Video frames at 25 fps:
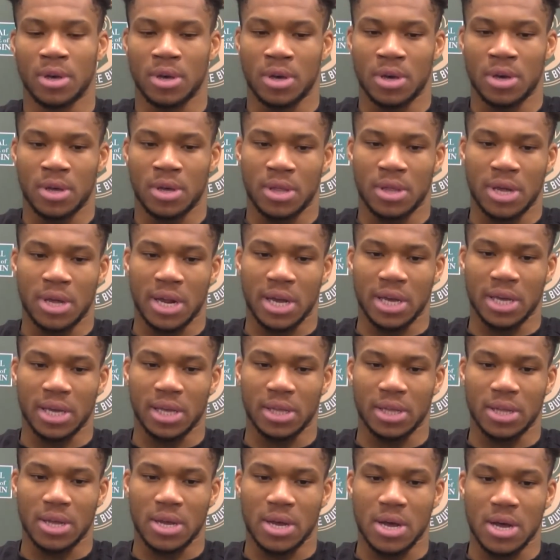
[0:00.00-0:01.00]
that I
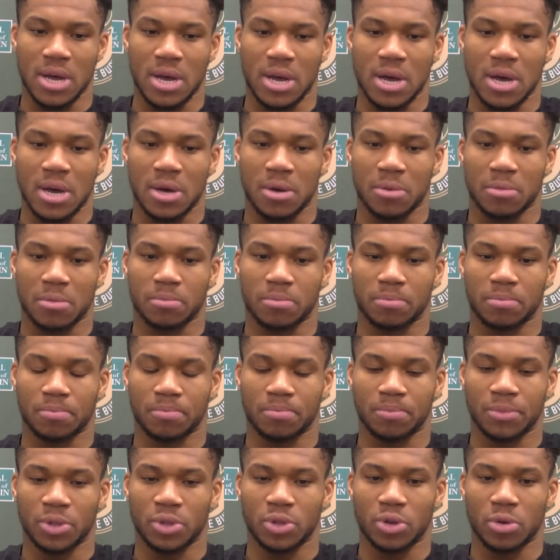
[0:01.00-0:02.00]
can uh,
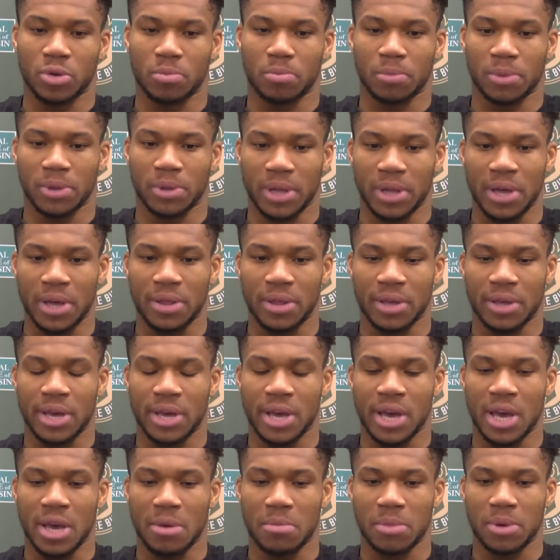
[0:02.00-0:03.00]
you know play the
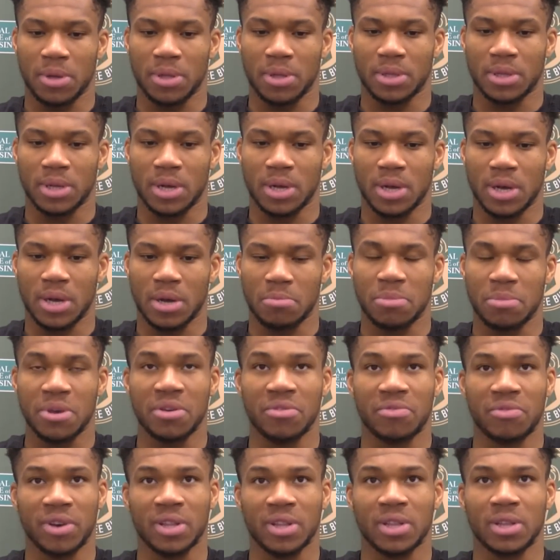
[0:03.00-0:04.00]
game and uh, be
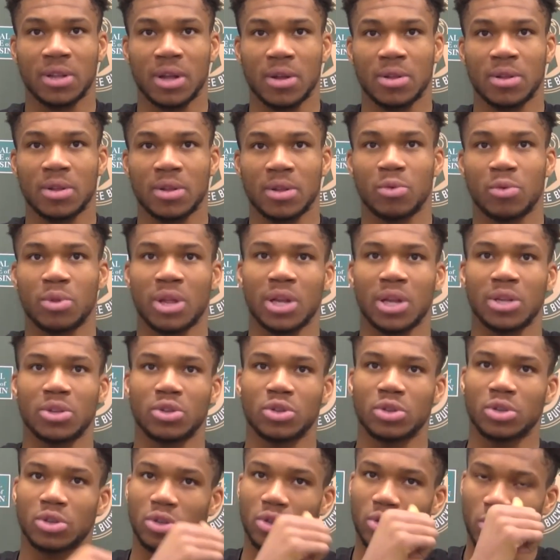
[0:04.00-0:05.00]
effective out there without
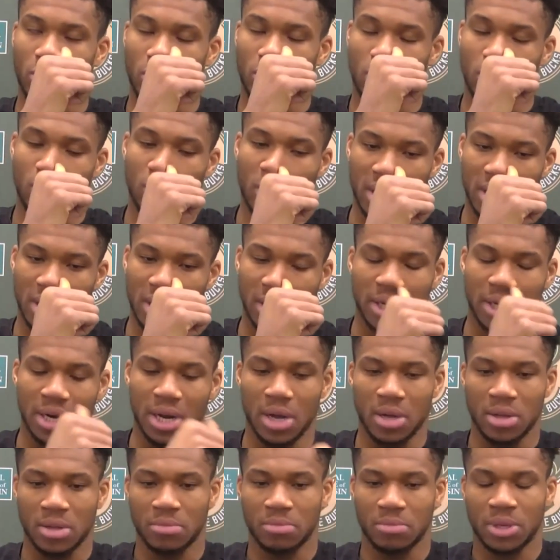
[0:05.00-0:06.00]
just you know walking
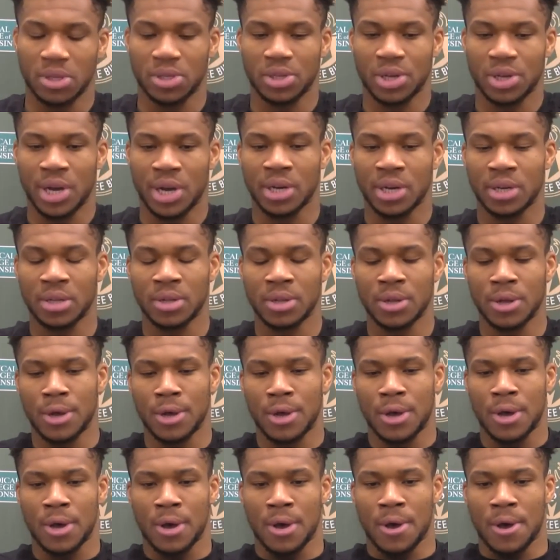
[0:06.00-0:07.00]
around and being tired.
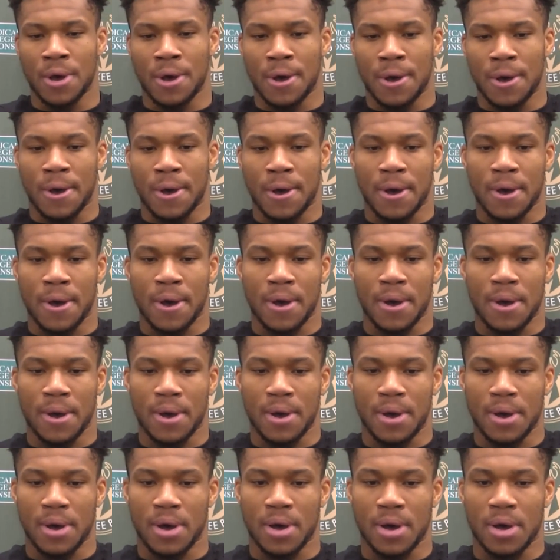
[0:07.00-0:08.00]

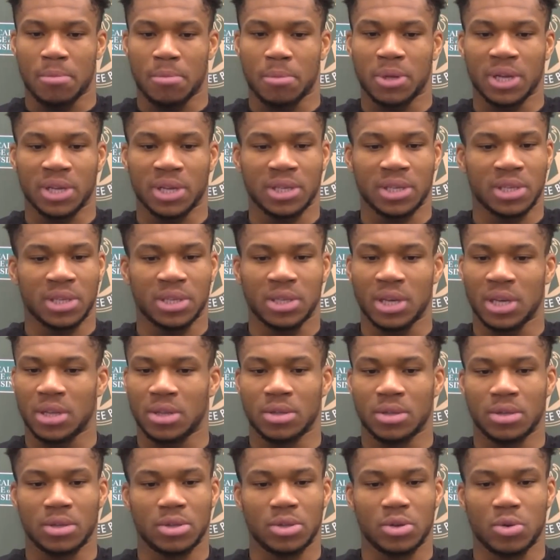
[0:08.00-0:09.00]
Uh, but as I said,
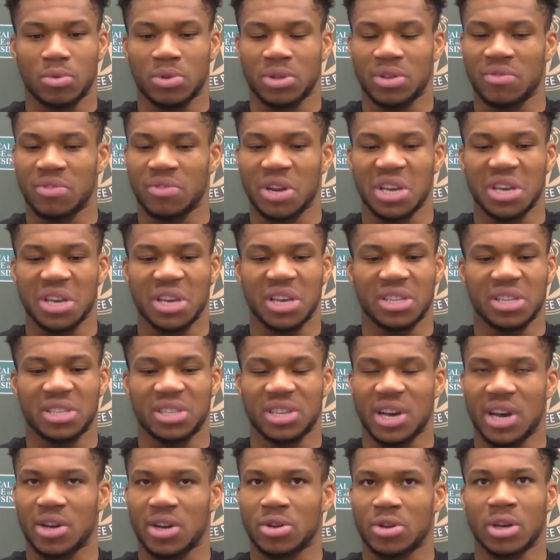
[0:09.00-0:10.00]
you know, whenever I get
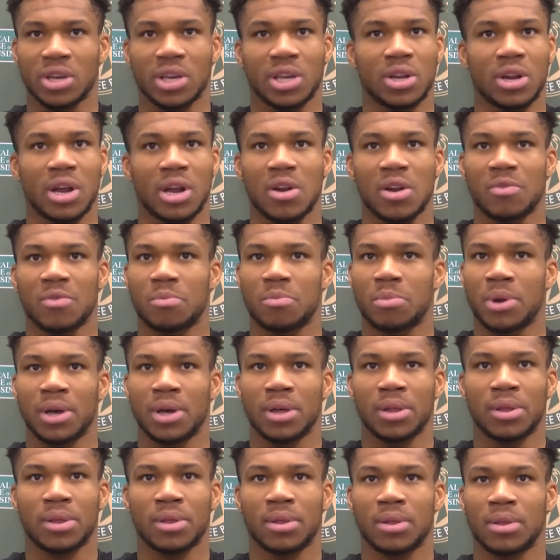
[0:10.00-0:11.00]
tired or I get out of
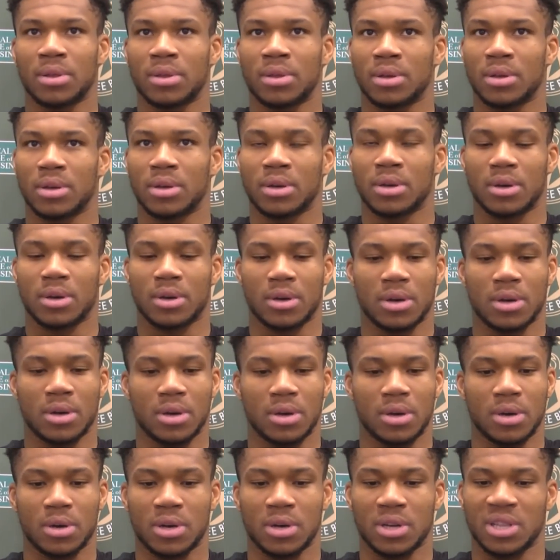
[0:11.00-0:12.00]
breath,
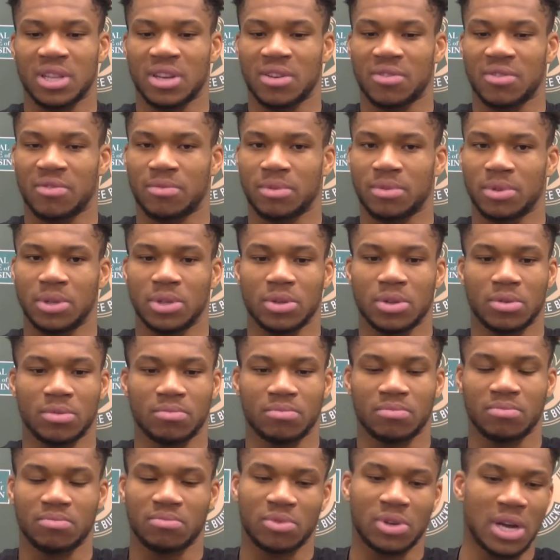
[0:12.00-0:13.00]
uh, and I've you know
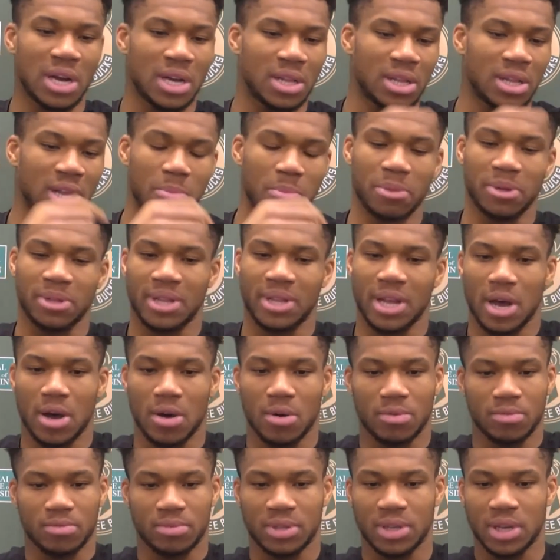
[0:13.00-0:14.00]
run up and
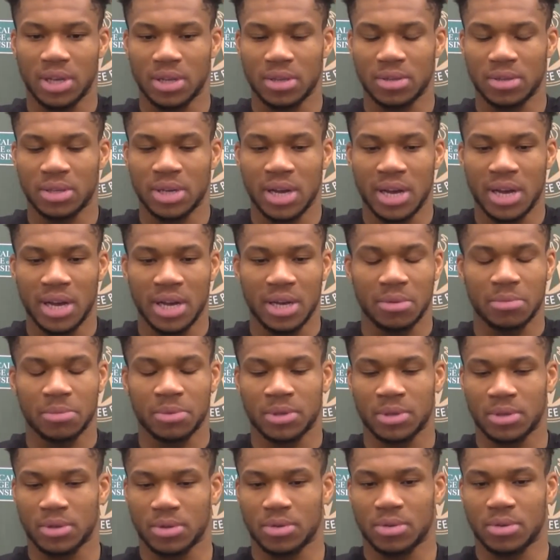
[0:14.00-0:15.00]
down ten
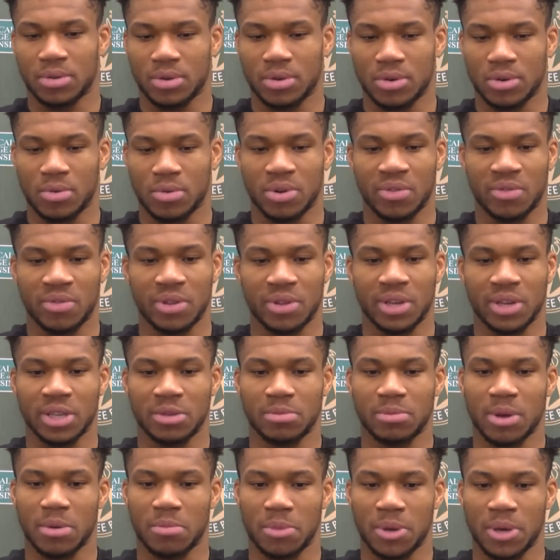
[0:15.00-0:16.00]
times or whatever the case
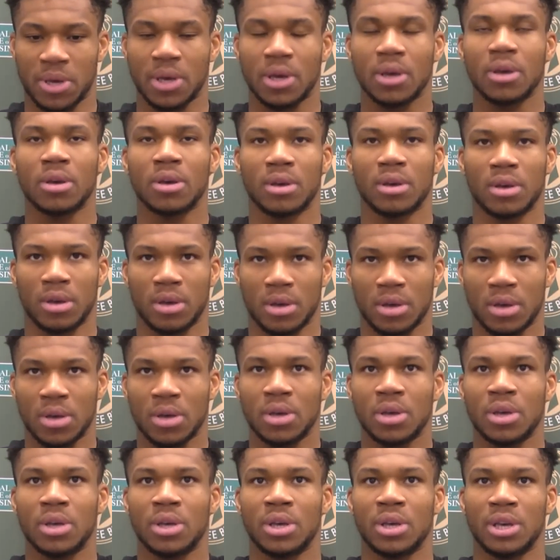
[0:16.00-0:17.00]
might be,
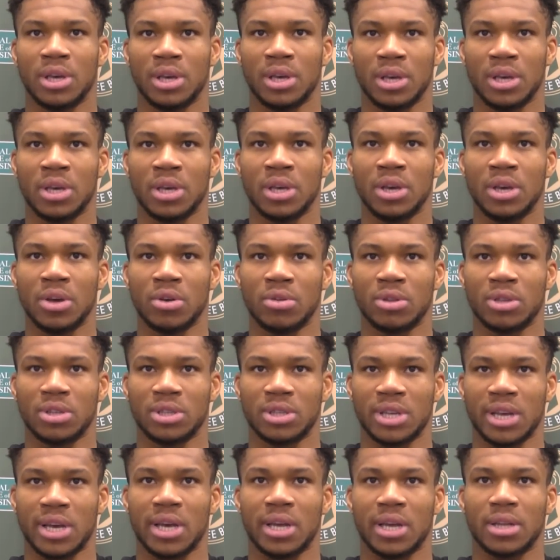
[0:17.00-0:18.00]
he he
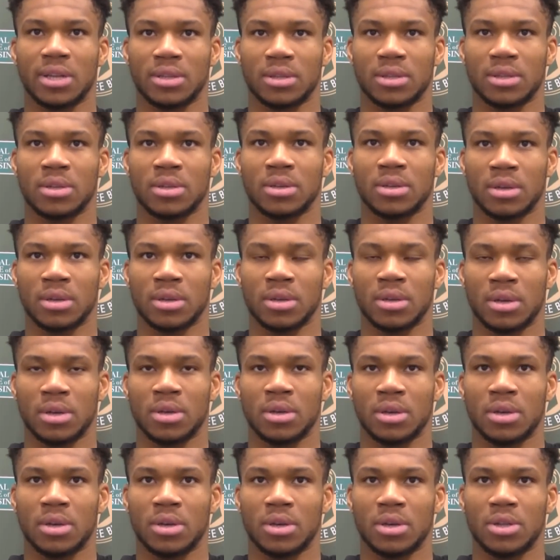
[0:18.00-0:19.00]
understands
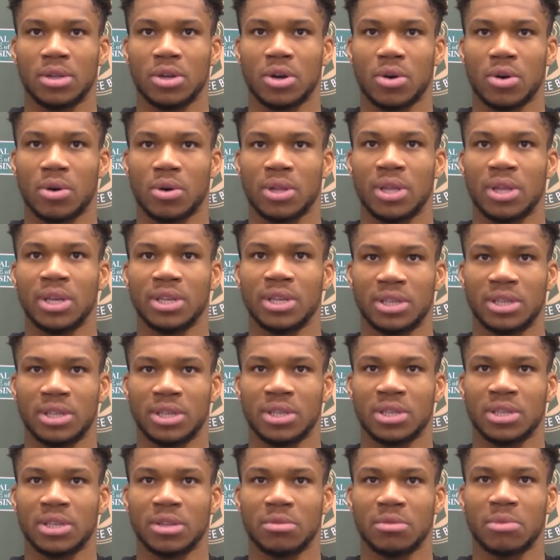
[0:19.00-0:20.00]
you know, and he
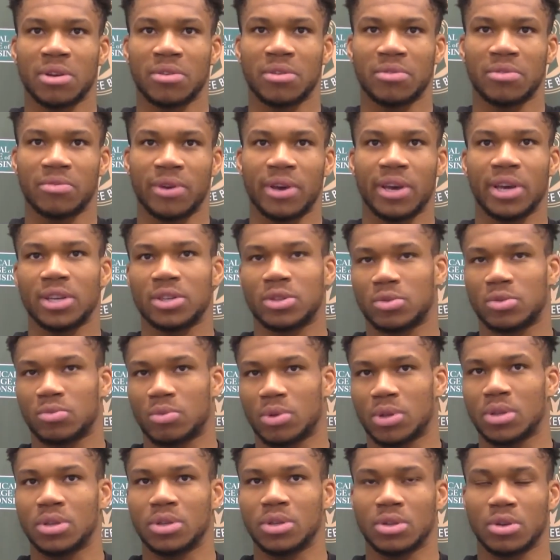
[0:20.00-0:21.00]
sees it in my face
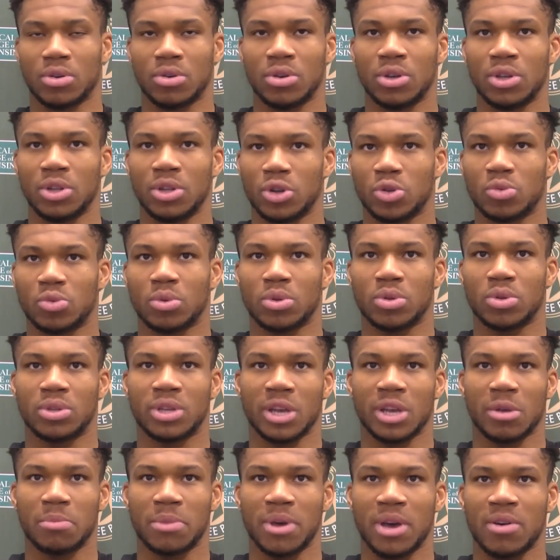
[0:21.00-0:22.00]
when, you know, he knows when to
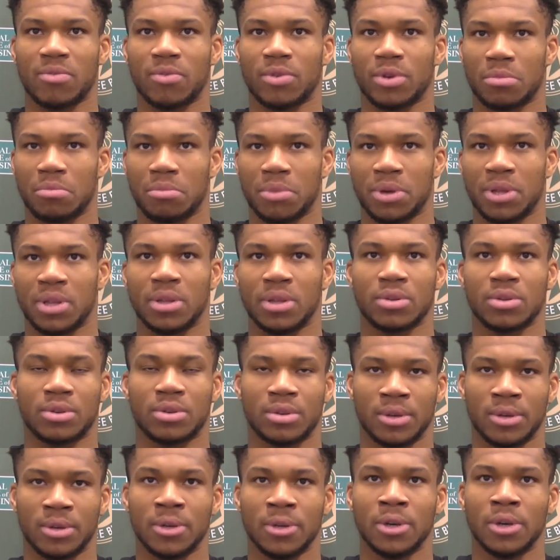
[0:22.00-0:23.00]
take me out for a minute or
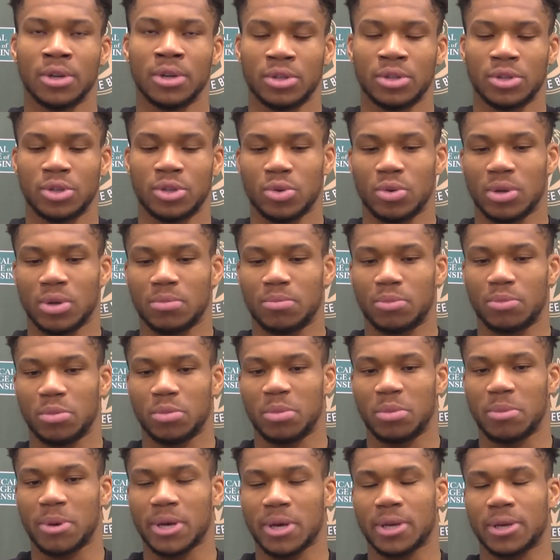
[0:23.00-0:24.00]
two and put me
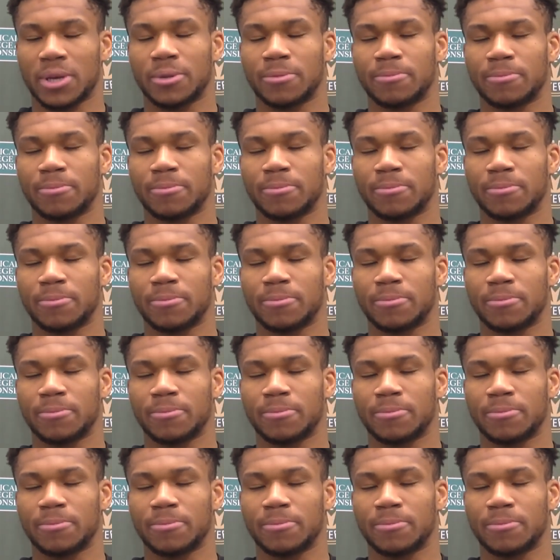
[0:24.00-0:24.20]
back in.